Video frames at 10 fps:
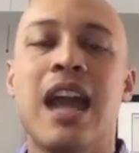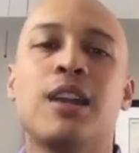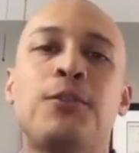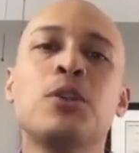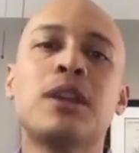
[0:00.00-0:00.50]

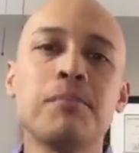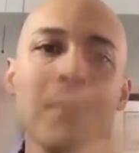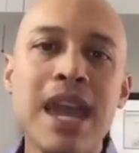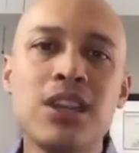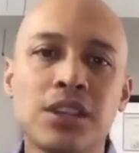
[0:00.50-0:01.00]
if you can
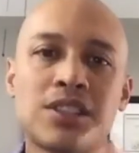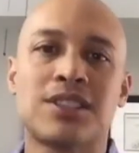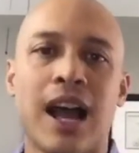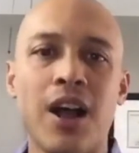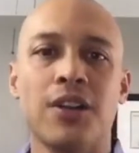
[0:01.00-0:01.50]
make your
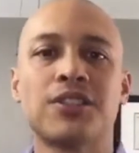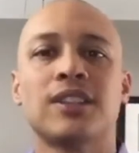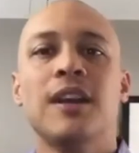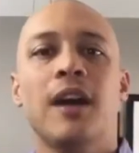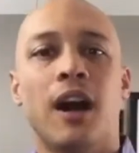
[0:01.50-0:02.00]

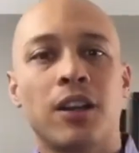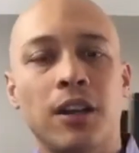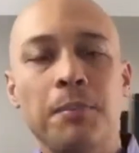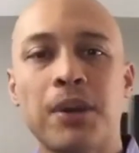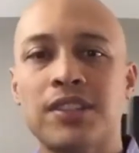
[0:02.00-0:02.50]
cells a
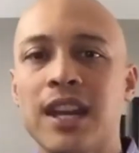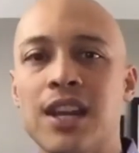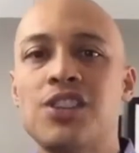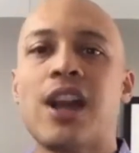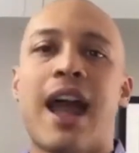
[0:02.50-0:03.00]
good
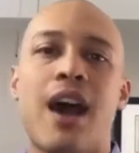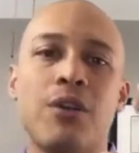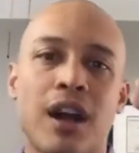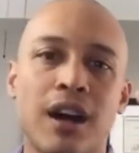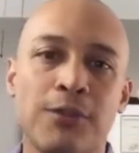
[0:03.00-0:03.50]
percentage
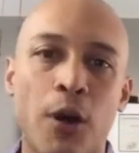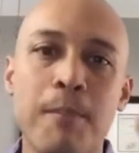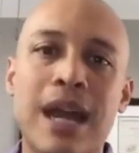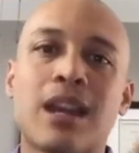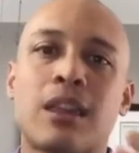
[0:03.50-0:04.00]
out of
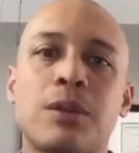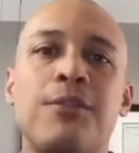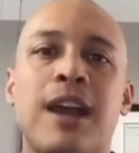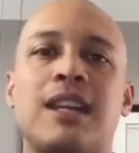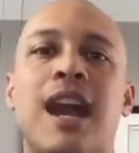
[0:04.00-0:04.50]
omega-3
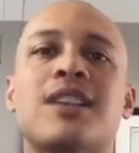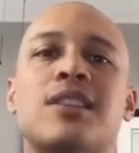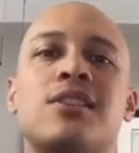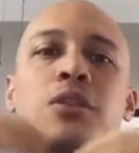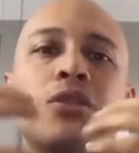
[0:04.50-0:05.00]
fatty
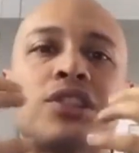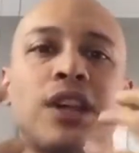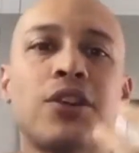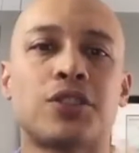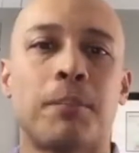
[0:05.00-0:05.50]
acids, and those
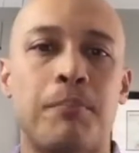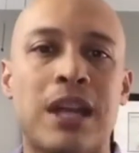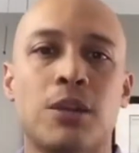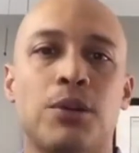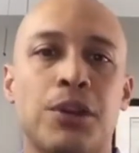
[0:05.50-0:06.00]
cells are
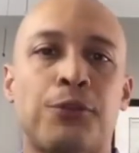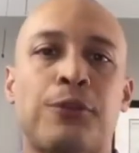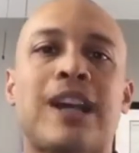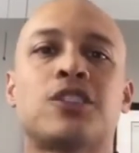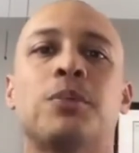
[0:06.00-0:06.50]
bendable, they're
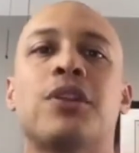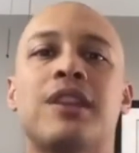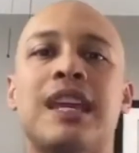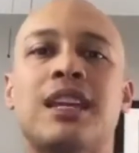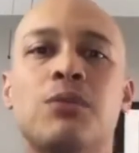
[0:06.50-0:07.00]
flexible,
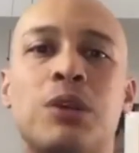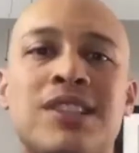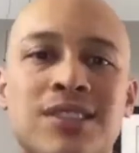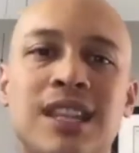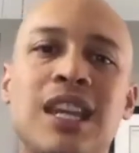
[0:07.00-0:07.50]
they can
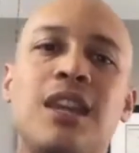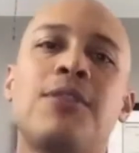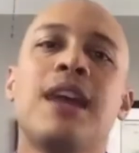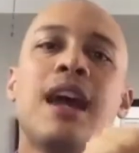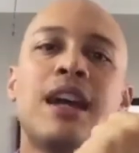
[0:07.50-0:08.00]

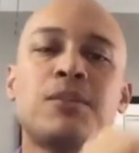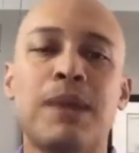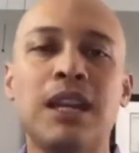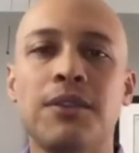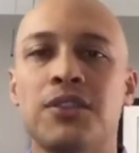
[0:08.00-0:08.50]
receive as
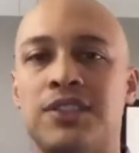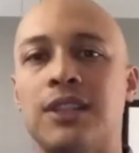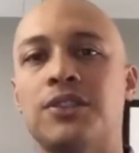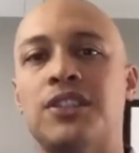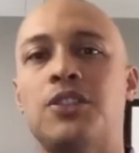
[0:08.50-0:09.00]
many of those
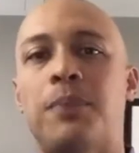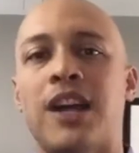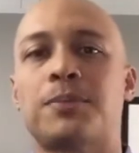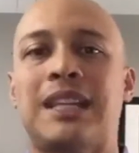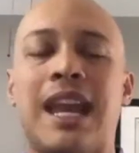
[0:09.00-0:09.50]
signals as you
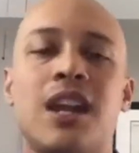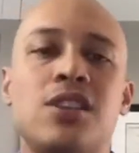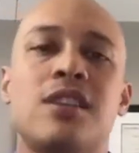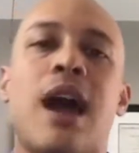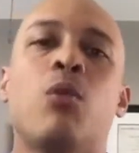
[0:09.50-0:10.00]
possibly
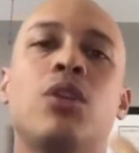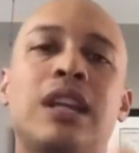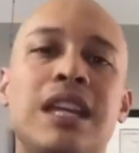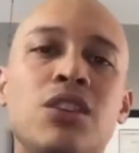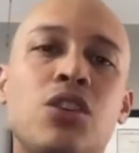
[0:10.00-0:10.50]
can, that will
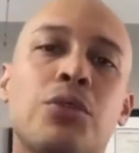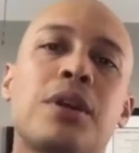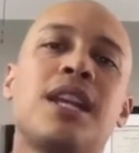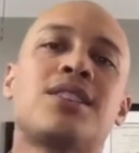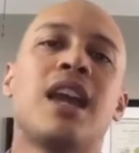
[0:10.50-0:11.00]

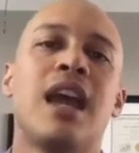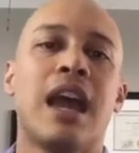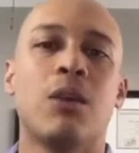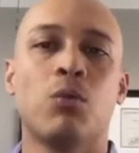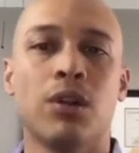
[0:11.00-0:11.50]
increase
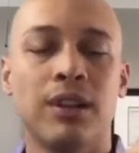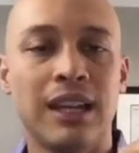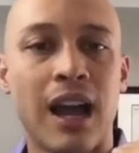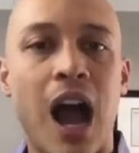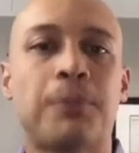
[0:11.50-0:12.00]
and
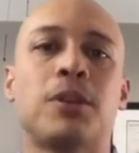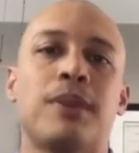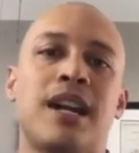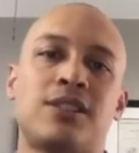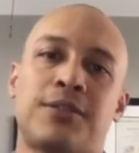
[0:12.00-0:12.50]
will
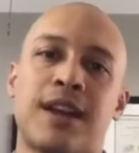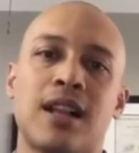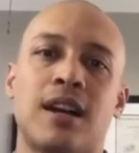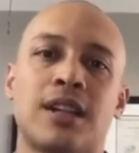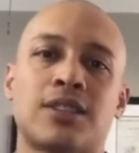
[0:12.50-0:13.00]
optimize your
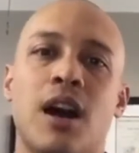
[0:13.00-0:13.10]
fat loss.